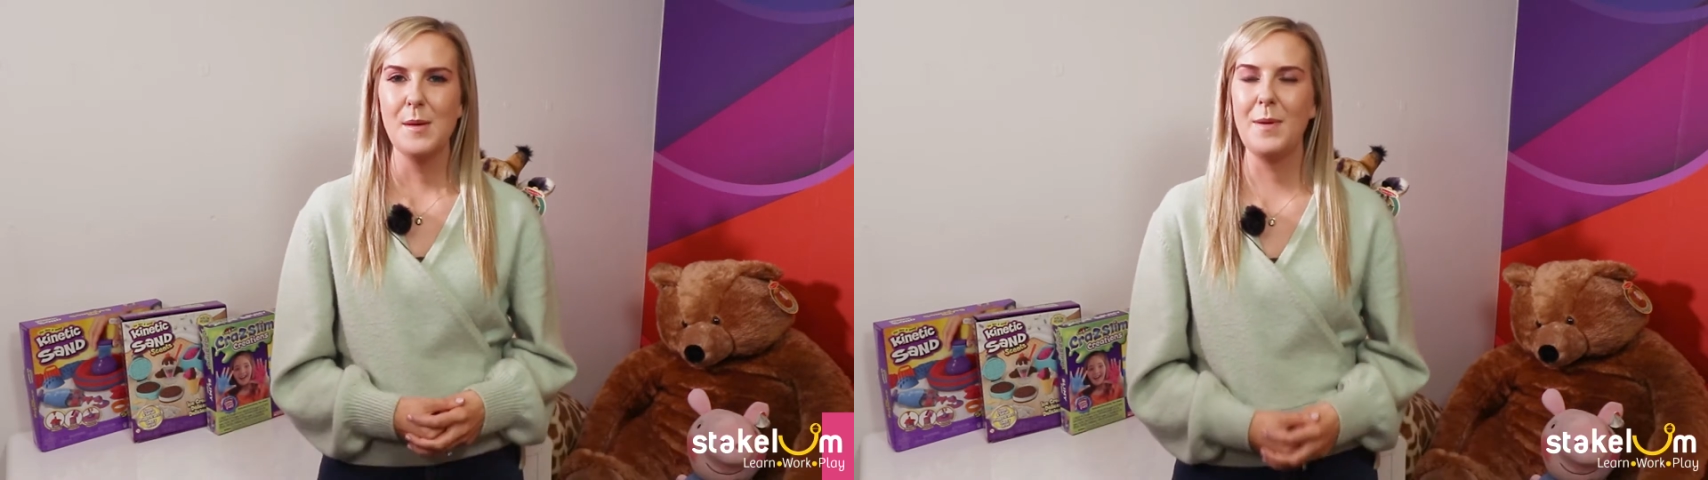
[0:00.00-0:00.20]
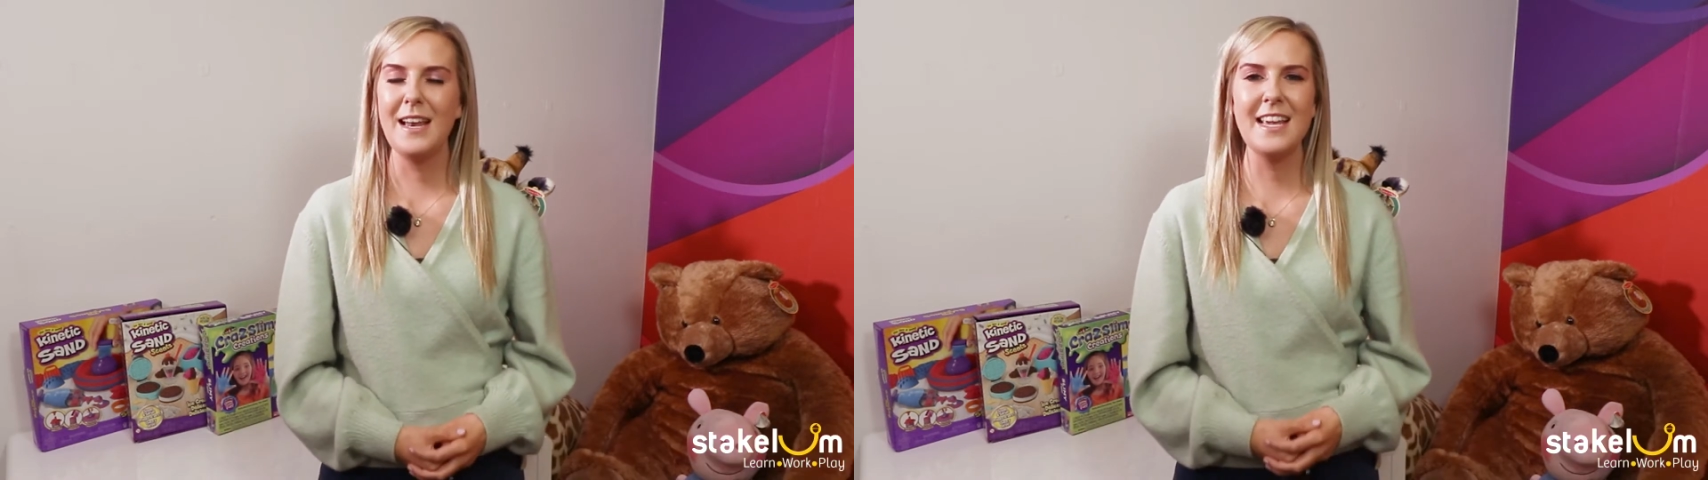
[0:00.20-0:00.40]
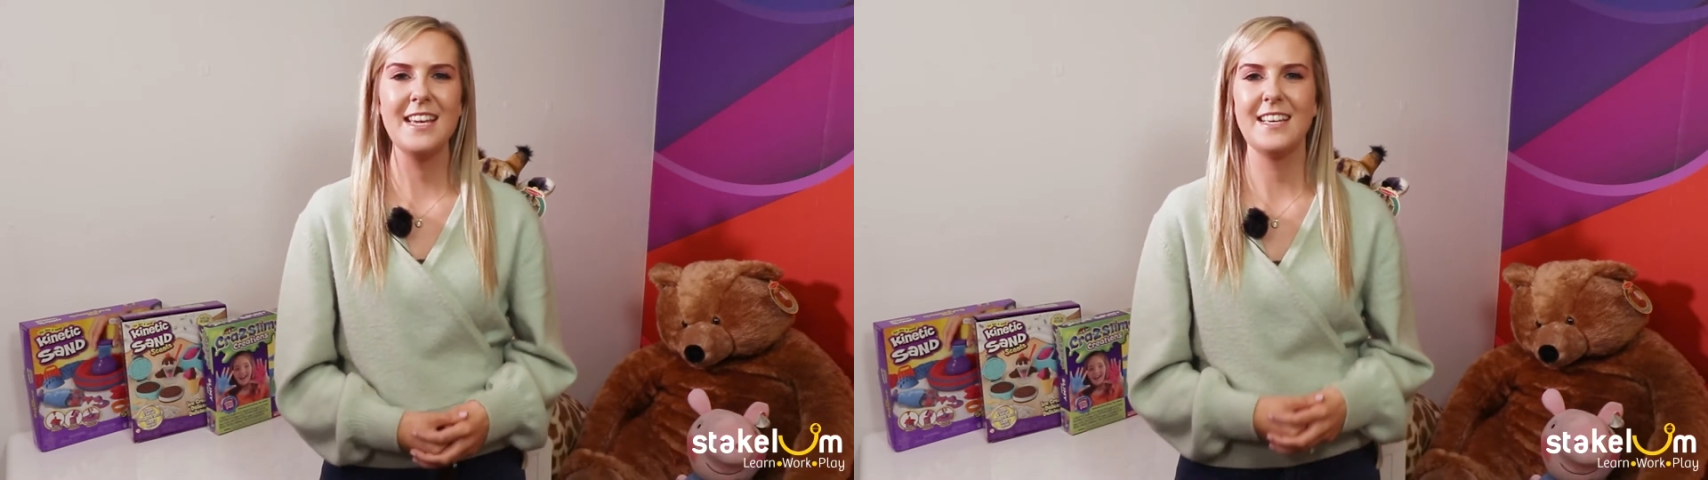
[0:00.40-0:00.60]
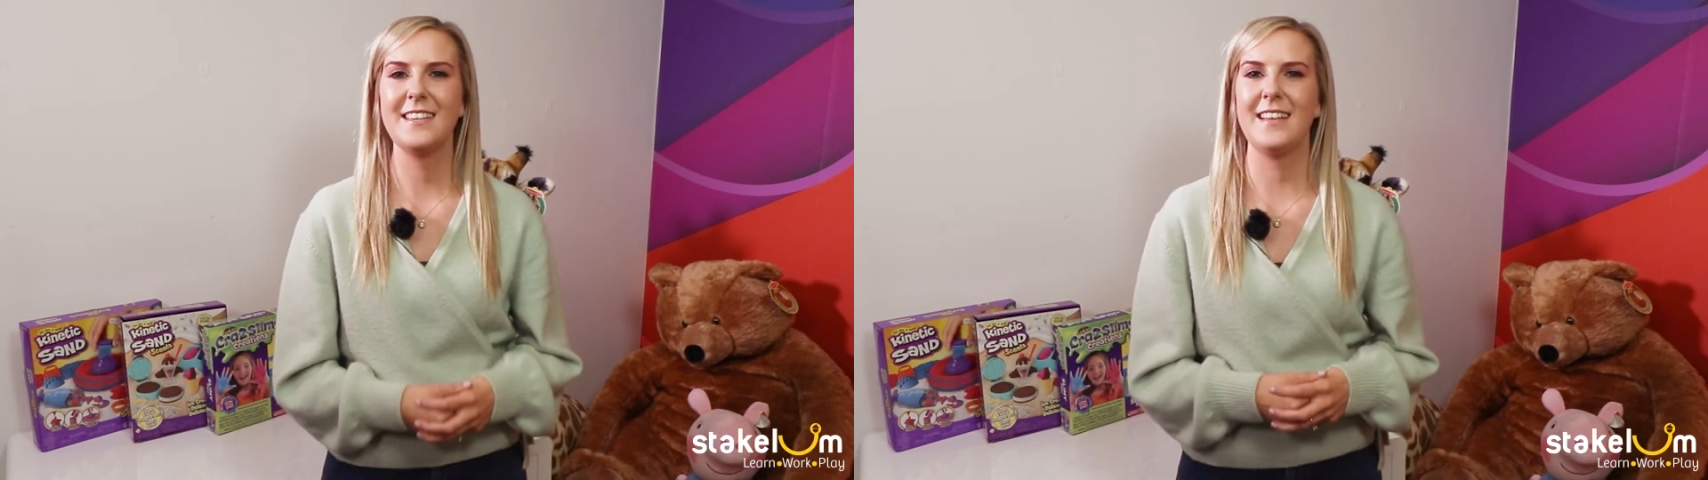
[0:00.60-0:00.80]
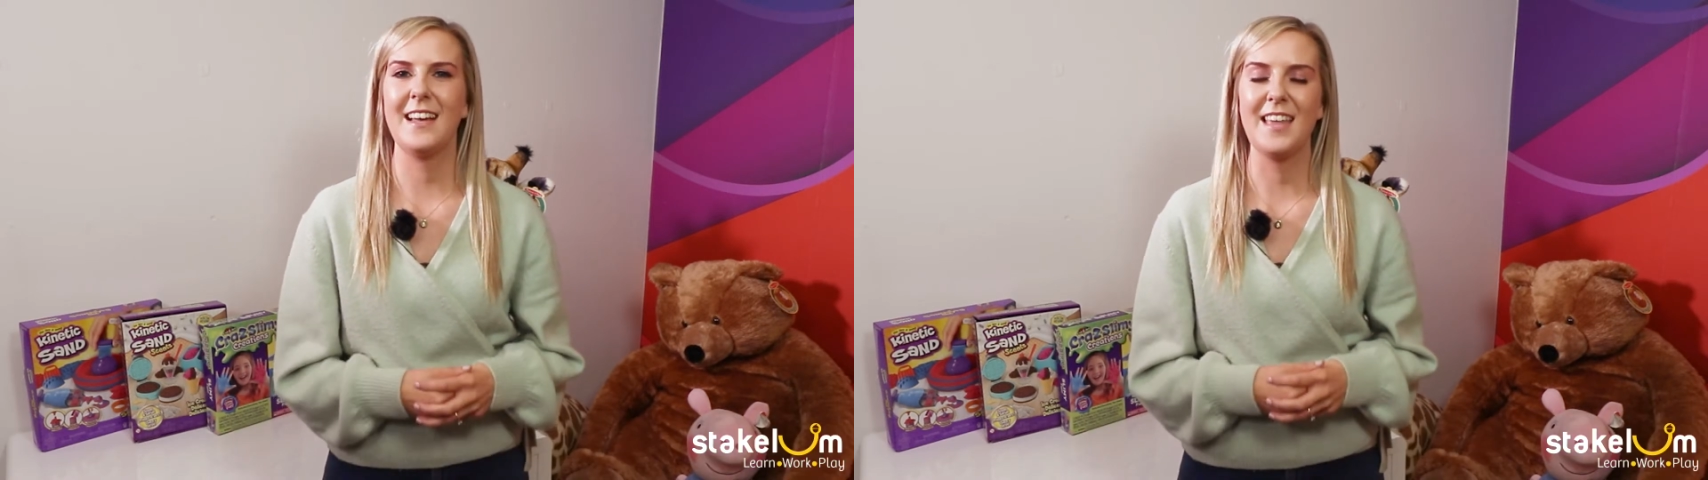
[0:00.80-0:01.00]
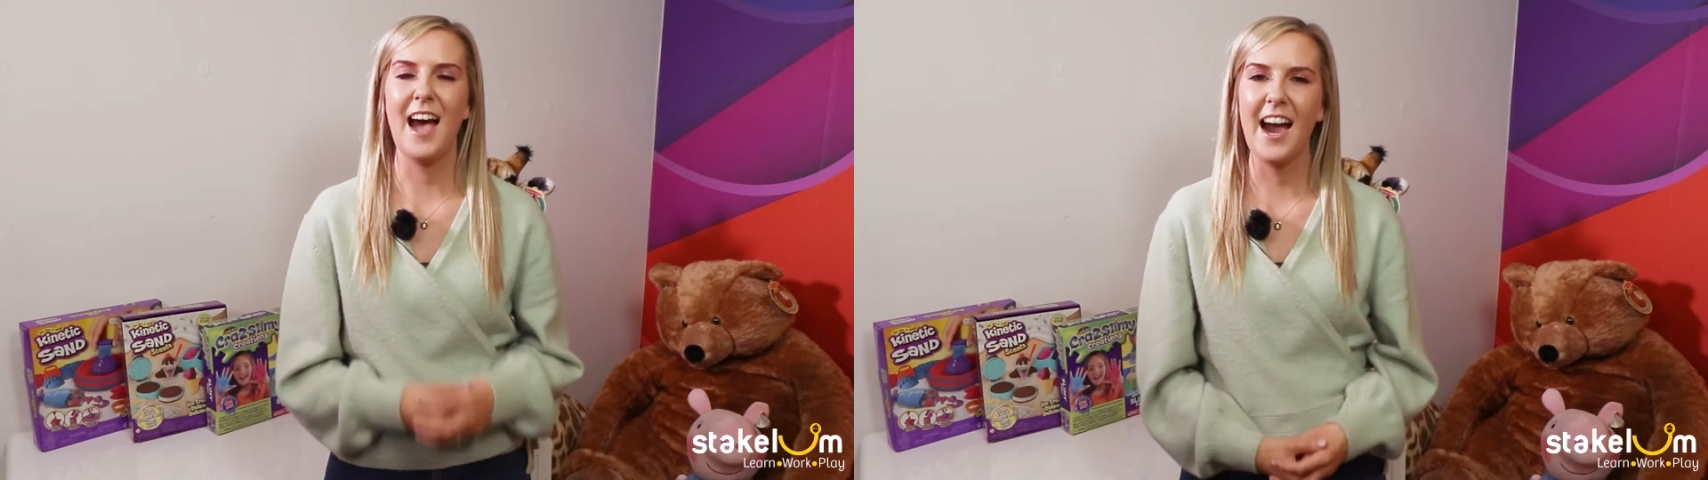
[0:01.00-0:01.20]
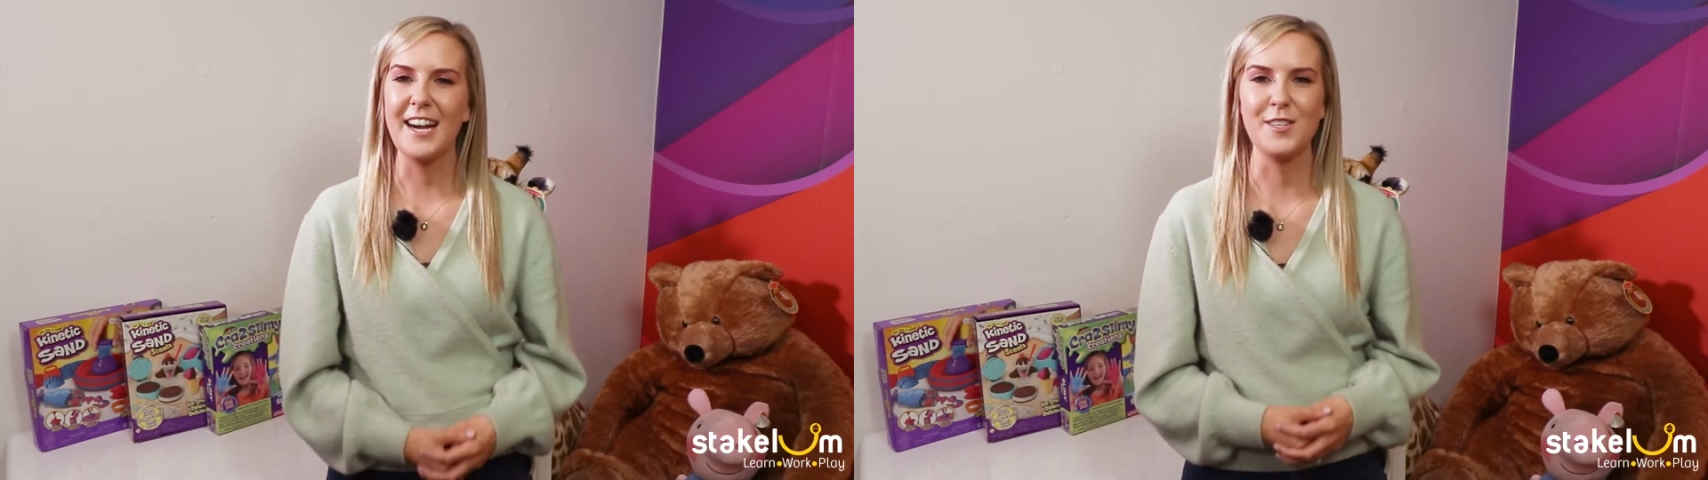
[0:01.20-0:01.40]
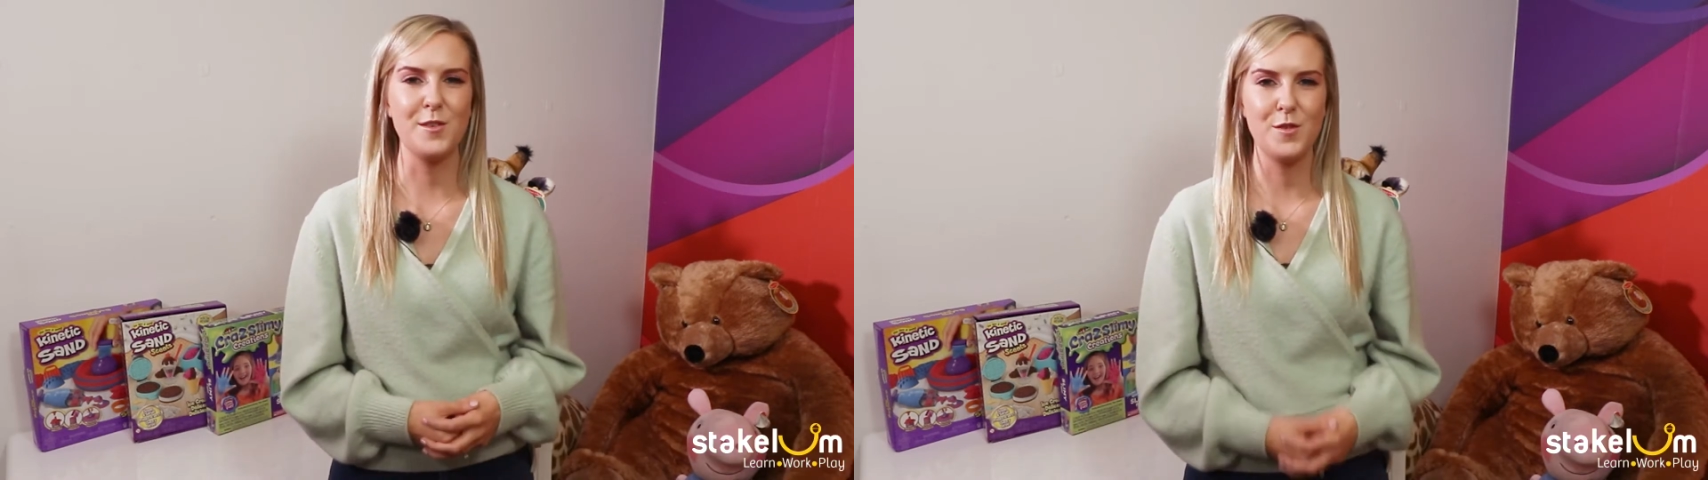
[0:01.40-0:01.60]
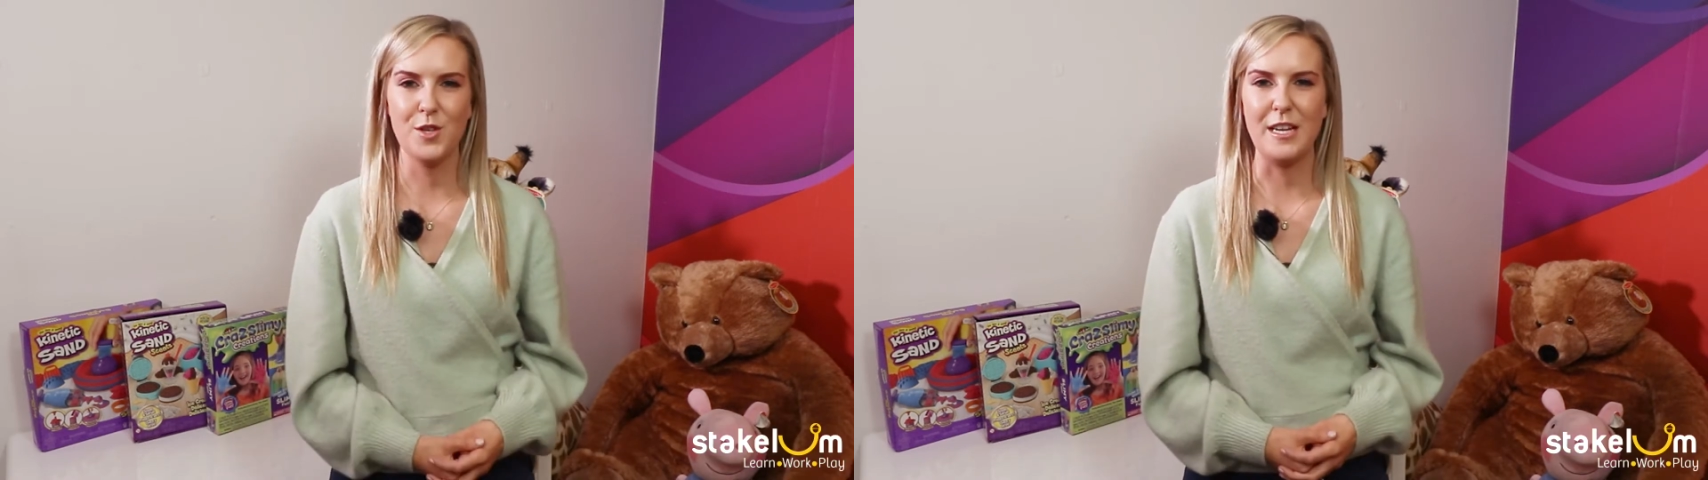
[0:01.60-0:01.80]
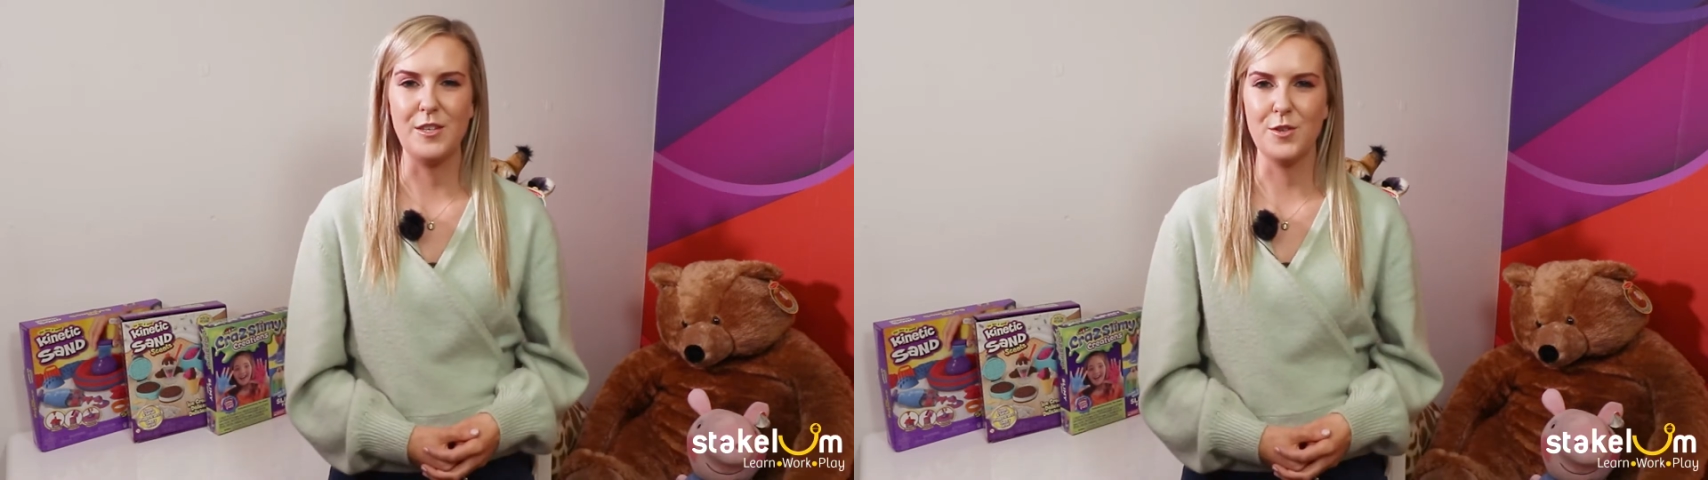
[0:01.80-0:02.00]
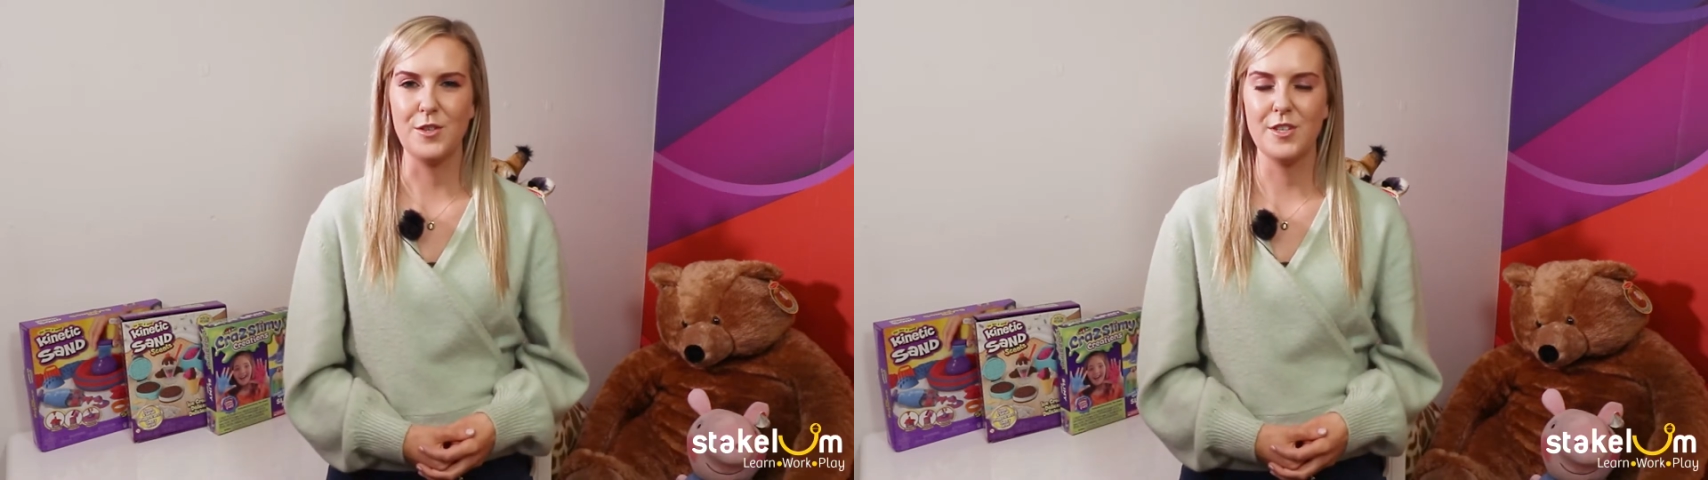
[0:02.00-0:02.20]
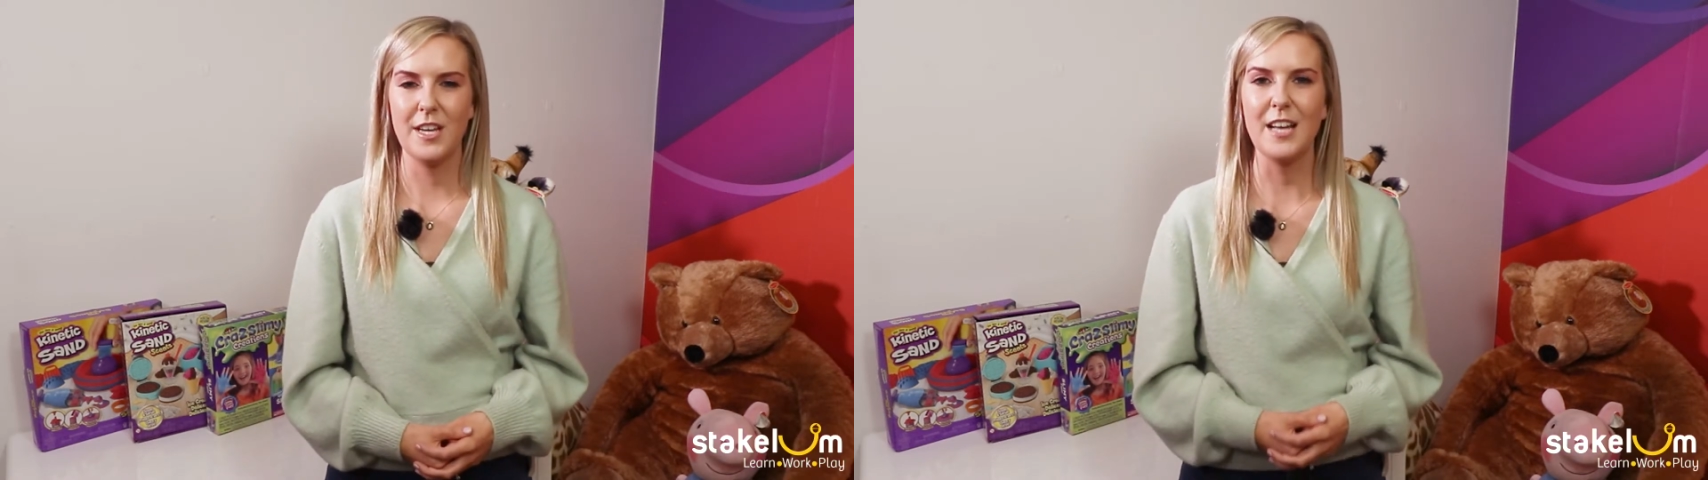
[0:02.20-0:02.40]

Play is at the heart of childhood